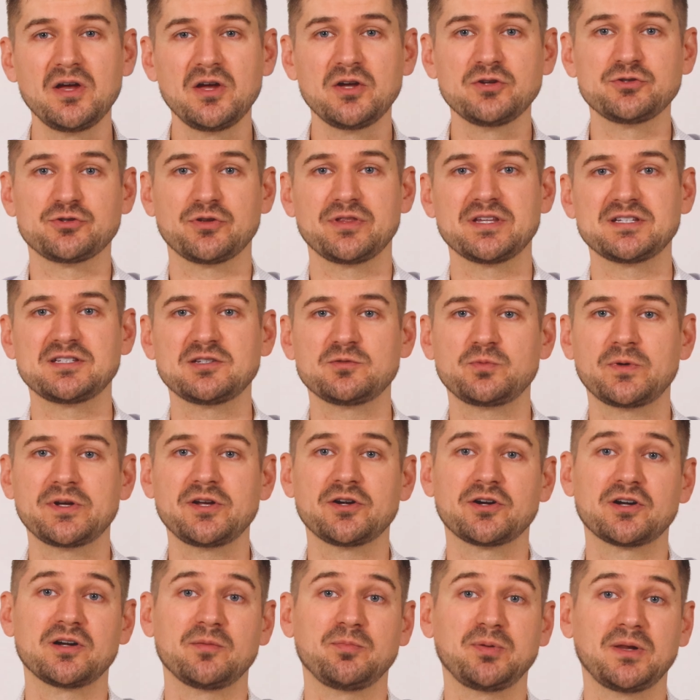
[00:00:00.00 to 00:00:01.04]
So this is what
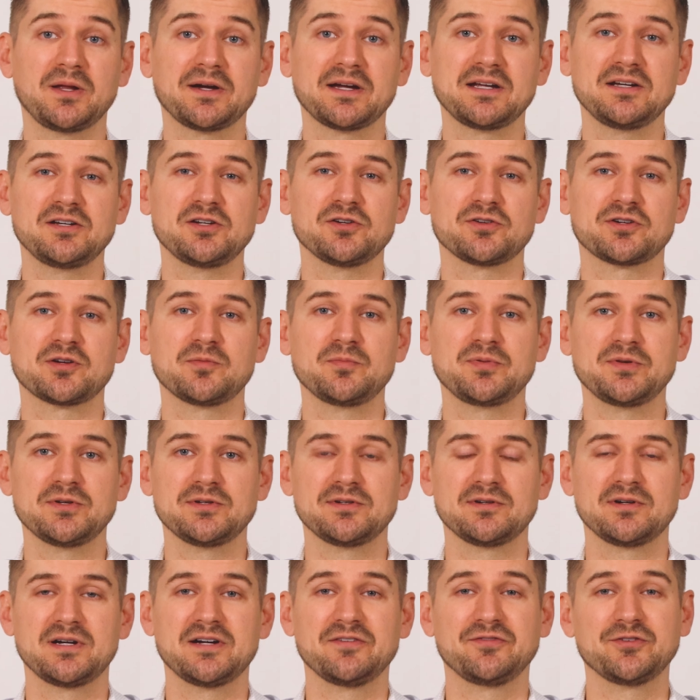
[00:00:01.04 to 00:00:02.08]
you're gonna plug into your
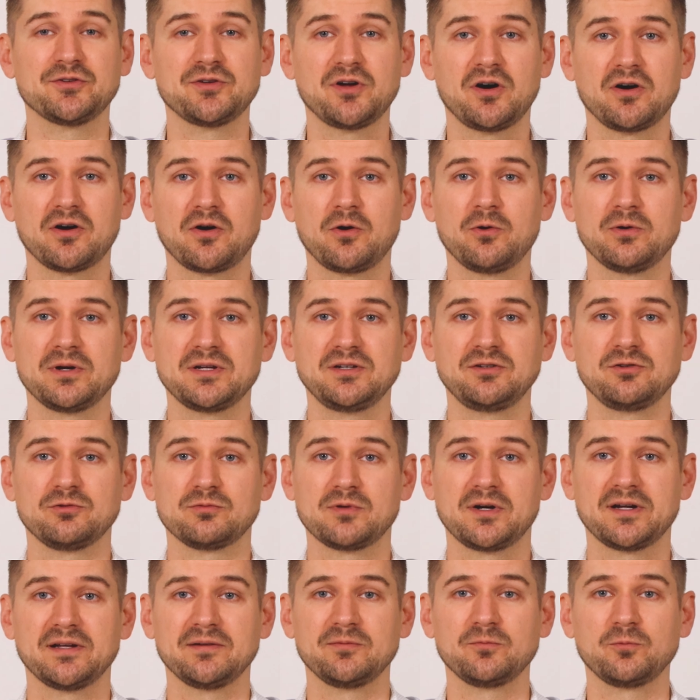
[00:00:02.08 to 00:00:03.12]
computer if you're not going to
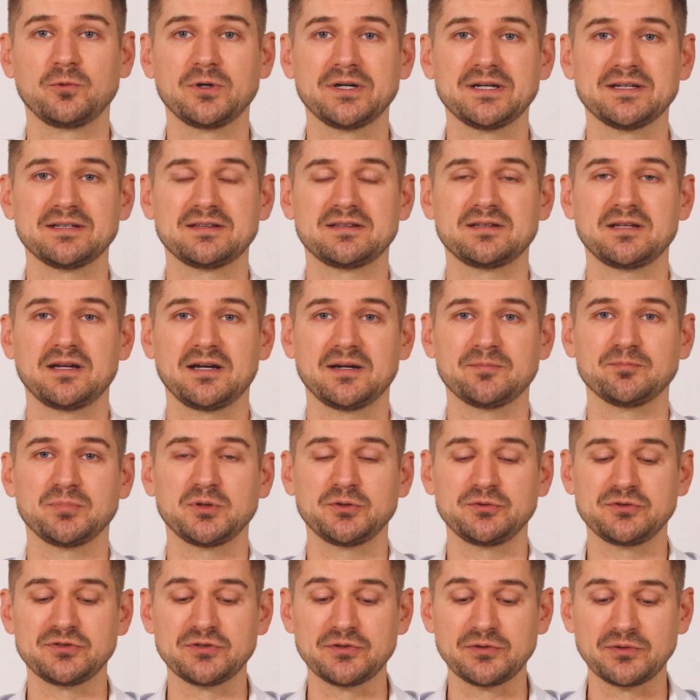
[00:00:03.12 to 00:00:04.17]
run it with
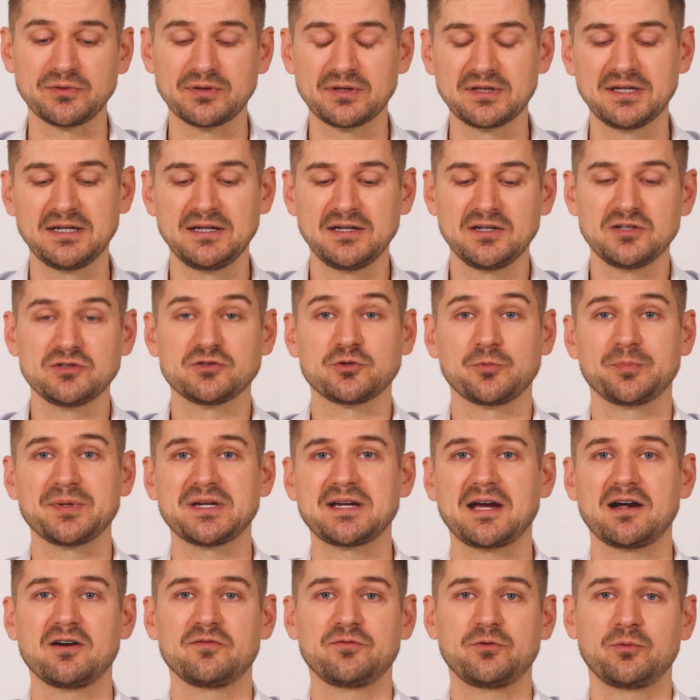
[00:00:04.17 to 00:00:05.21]
Bluetooth. So be
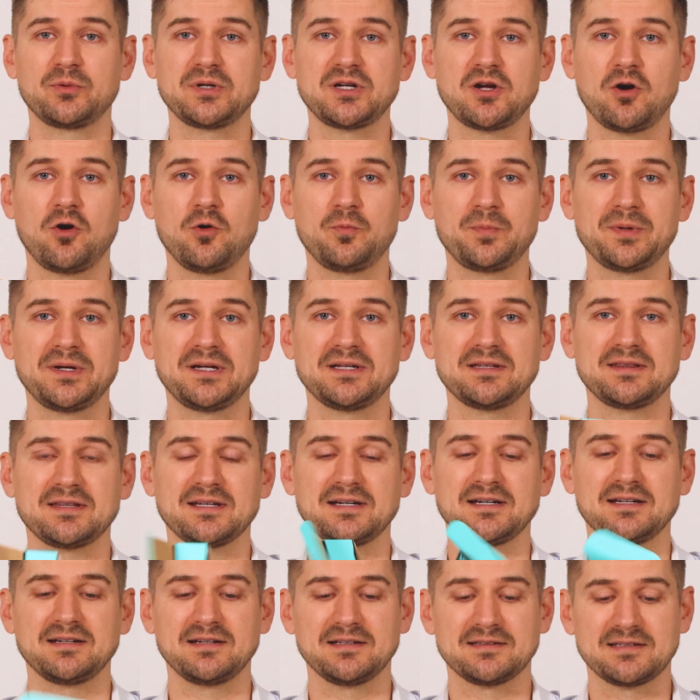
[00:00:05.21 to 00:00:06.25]
careful when you open it
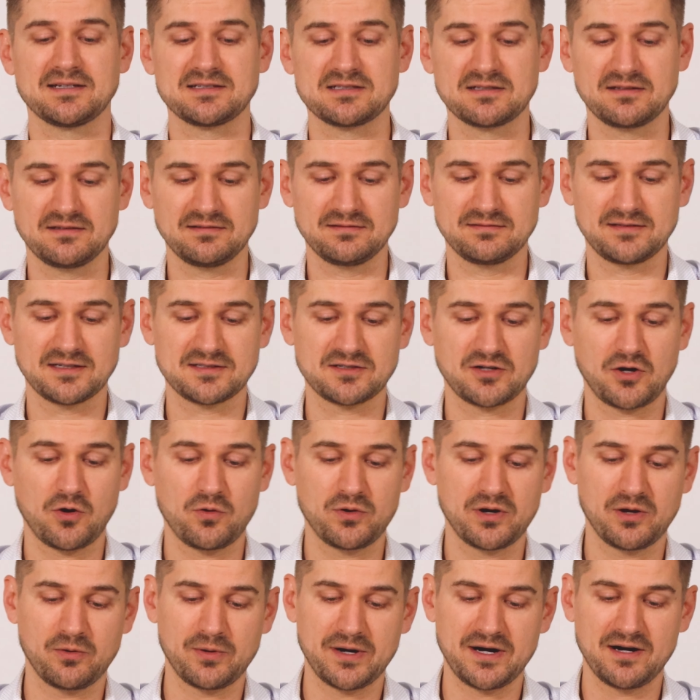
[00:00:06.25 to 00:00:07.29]
that it doesn't go
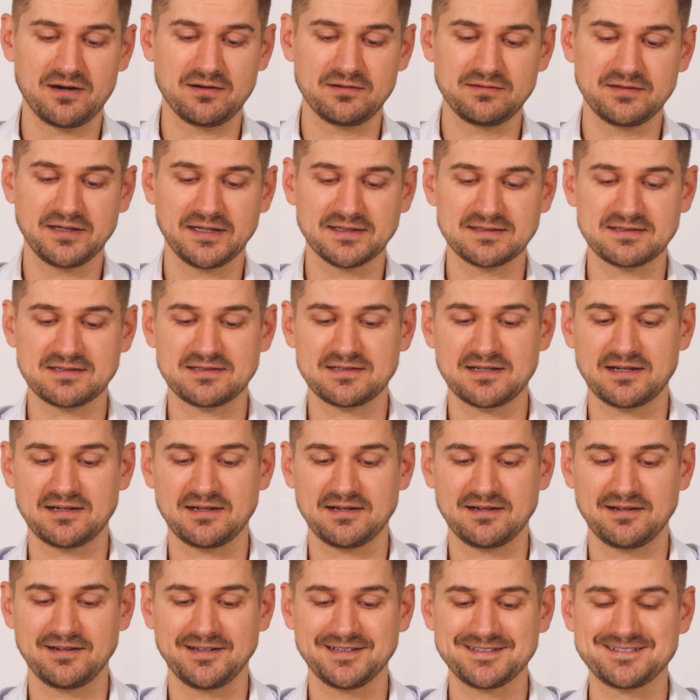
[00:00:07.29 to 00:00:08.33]
anywhere. It's
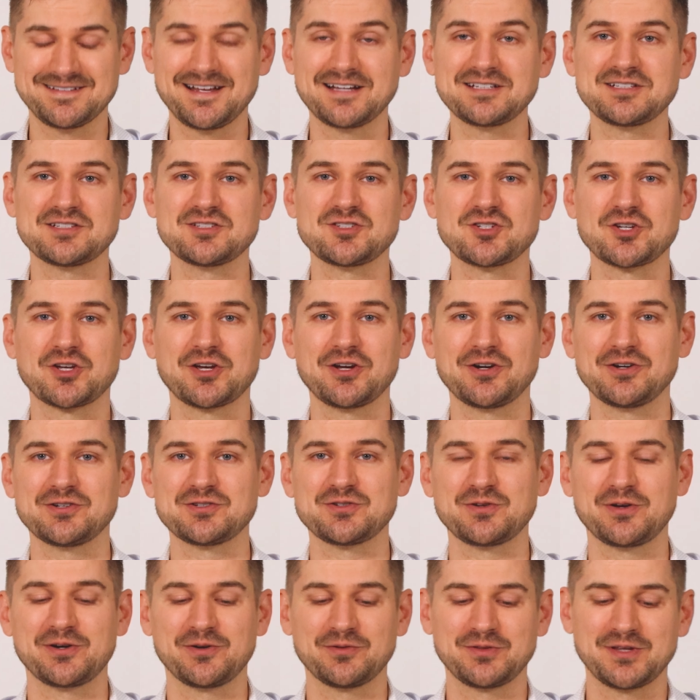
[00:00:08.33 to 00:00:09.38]
nice and secure,
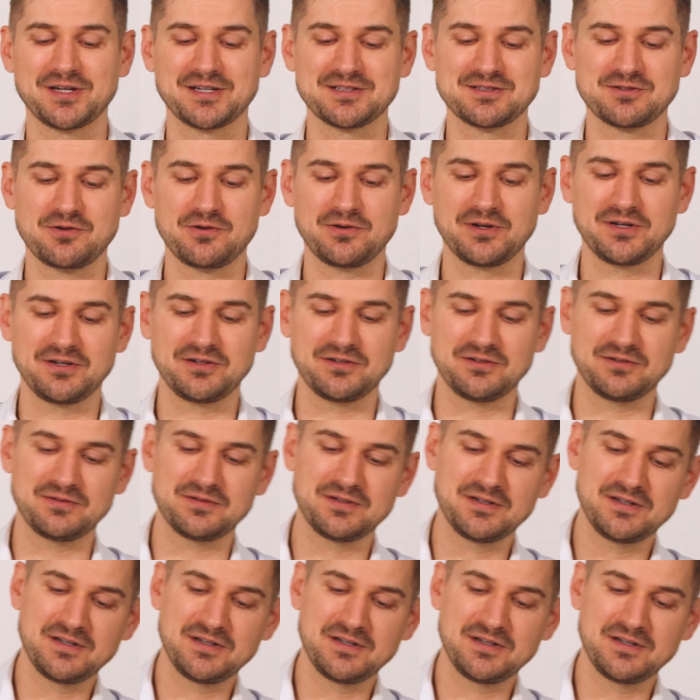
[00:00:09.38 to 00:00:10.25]
so I don't think it's going to.